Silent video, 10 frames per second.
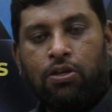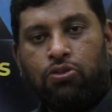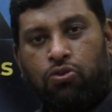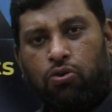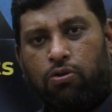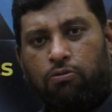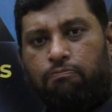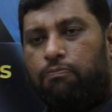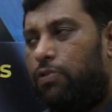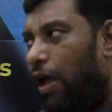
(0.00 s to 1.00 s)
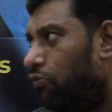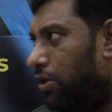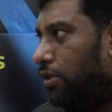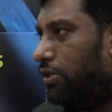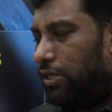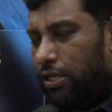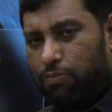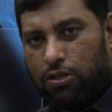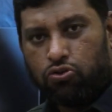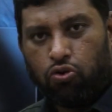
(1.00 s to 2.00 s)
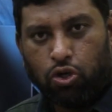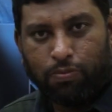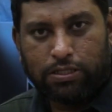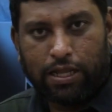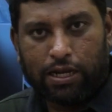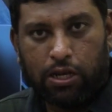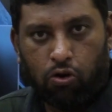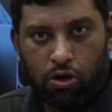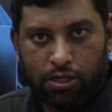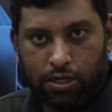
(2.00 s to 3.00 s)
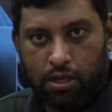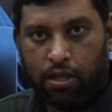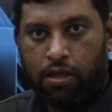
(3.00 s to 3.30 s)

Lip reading: So now that the GDP is going to be slightly altered,